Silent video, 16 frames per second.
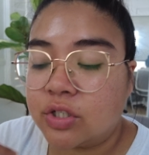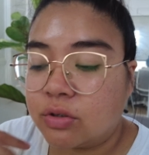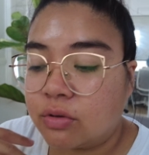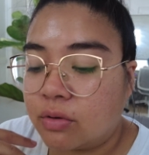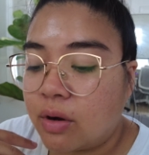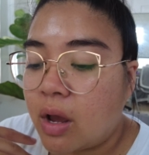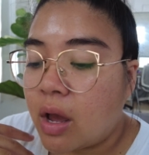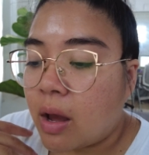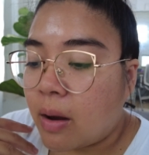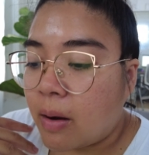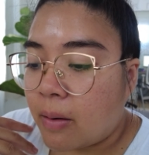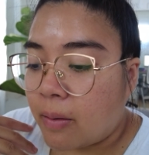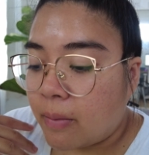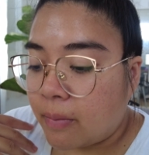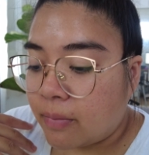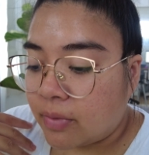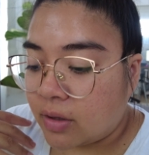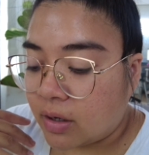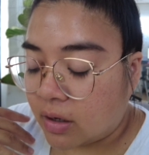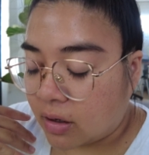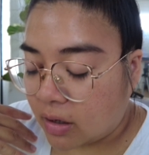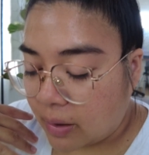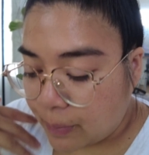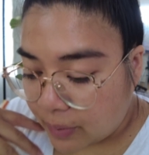So
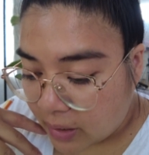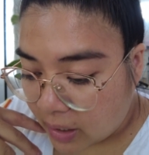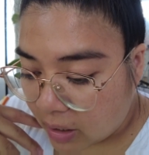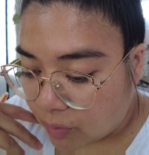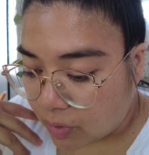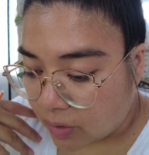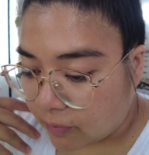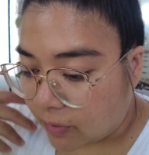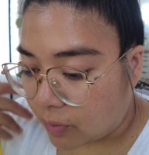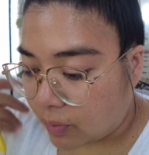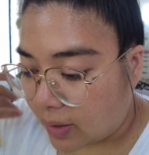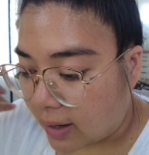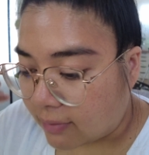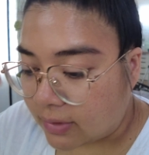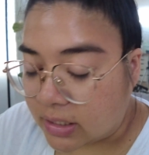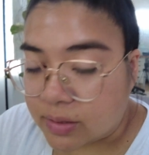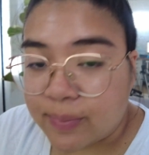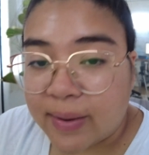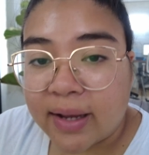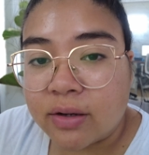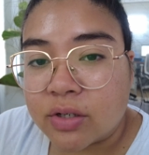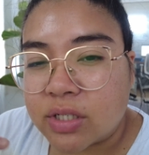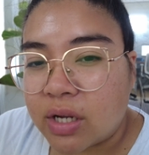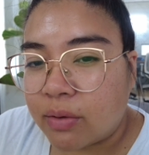the company I work for, we have these
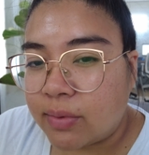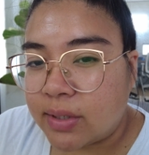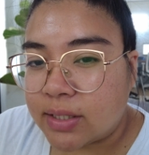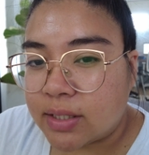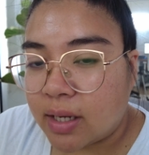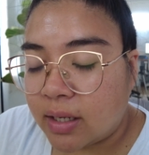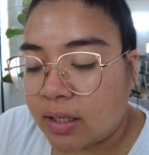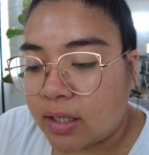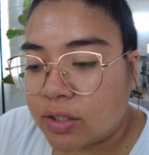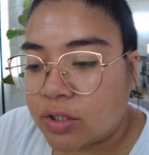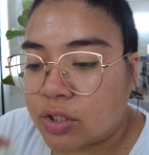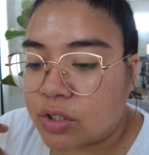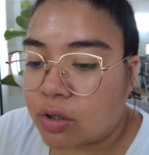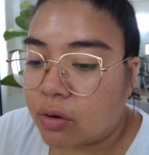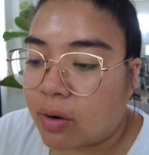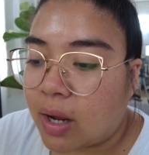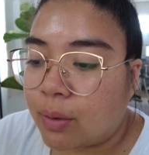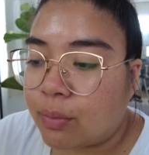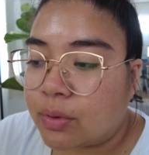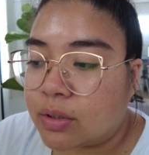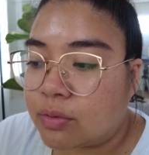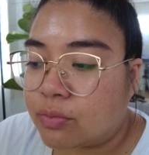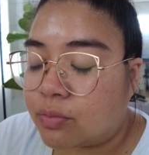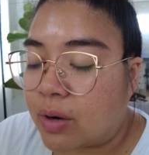binders that we sign in. So I
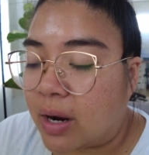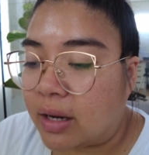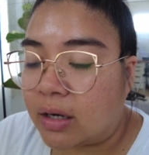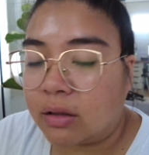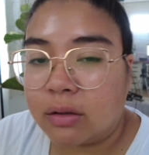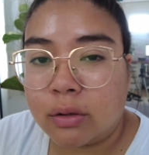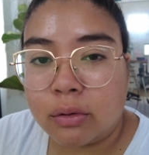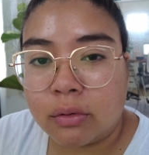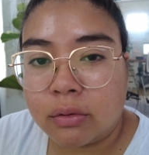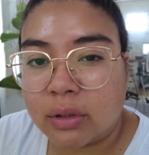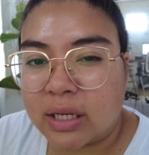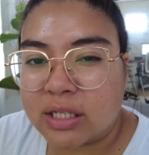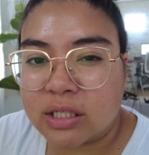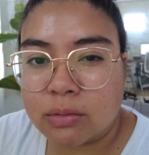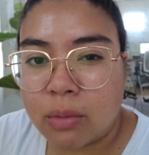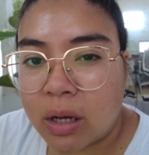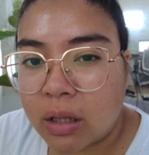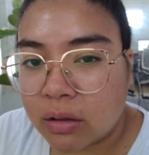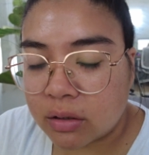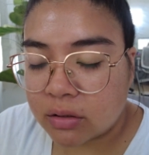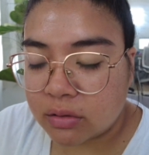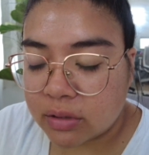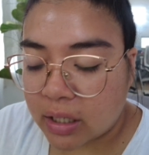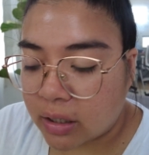would write a little, like, small
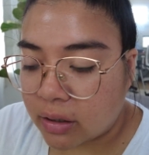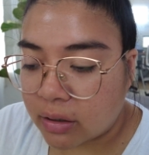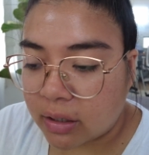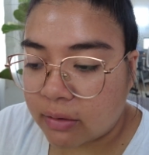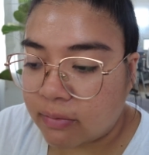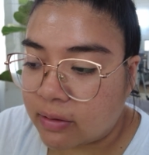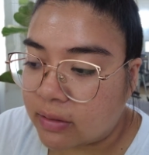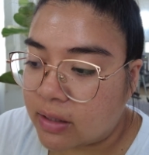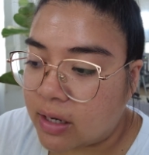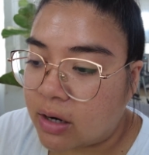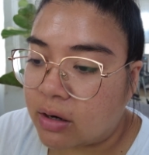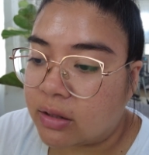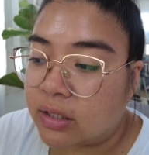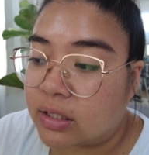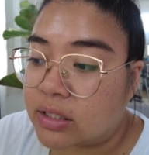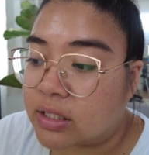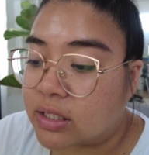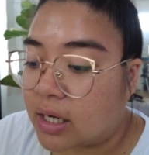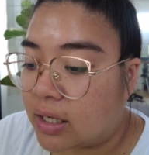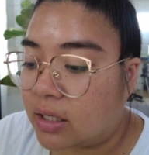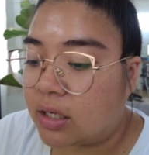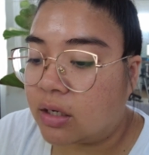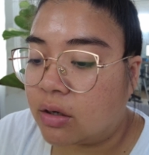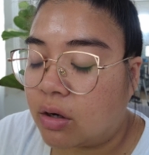little narrative in there, and then
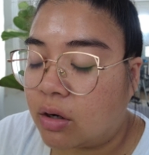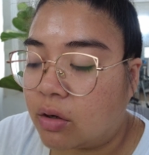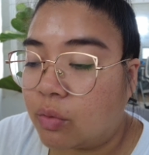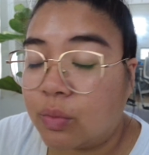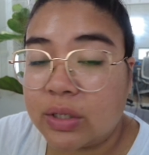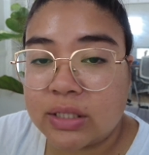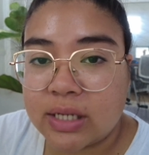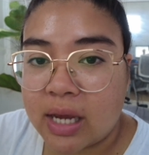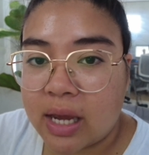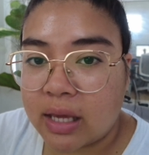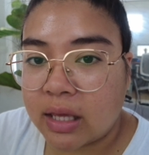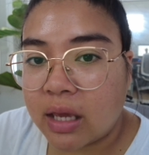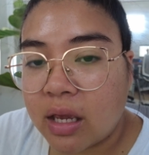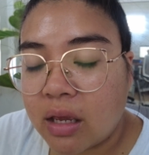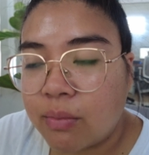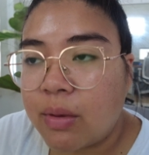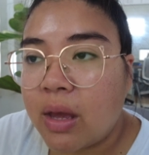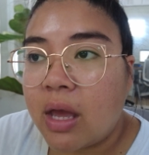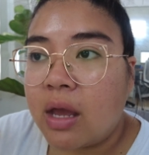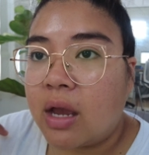sign in on what day I came,